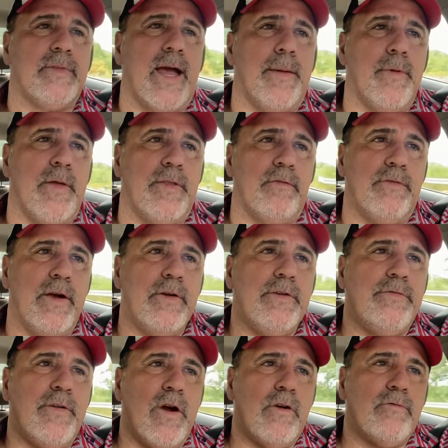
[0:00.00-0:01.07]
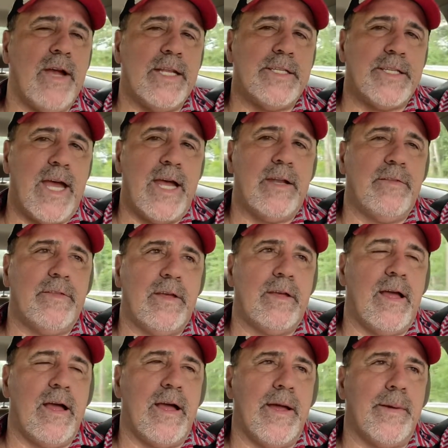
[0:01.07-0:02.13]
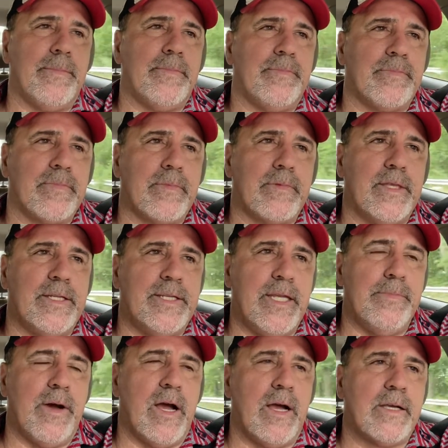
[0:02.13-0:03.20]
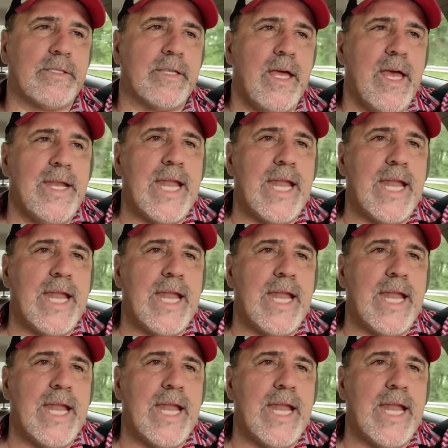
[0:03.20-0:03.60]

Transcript: I'm on the very far right side of the tee box.